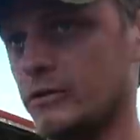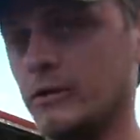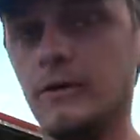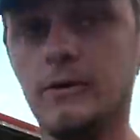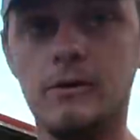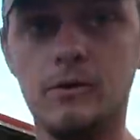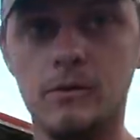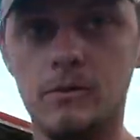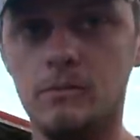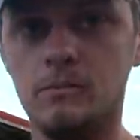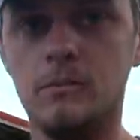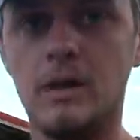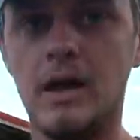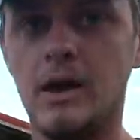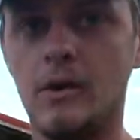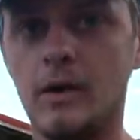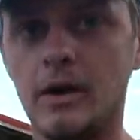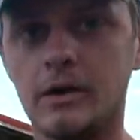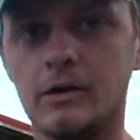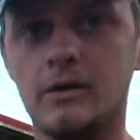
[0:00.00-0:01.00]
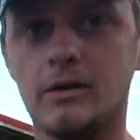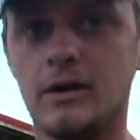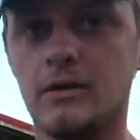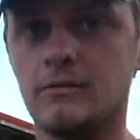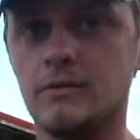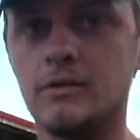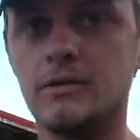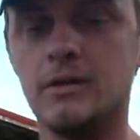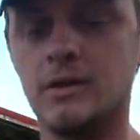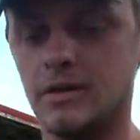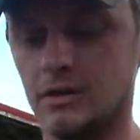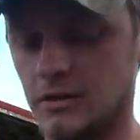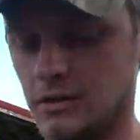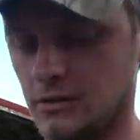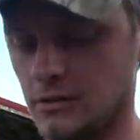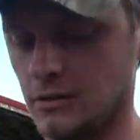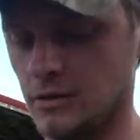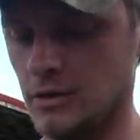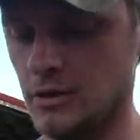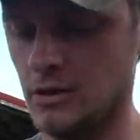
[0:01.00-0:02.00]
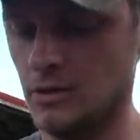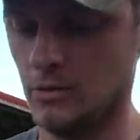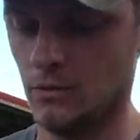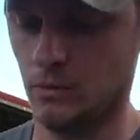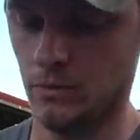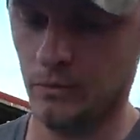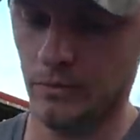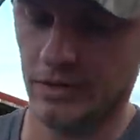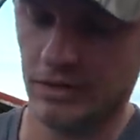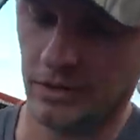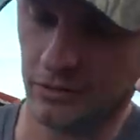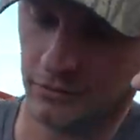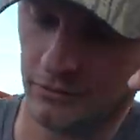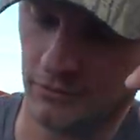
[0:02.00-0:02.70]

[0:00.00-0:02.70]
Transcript: show you how I cook everything here when we get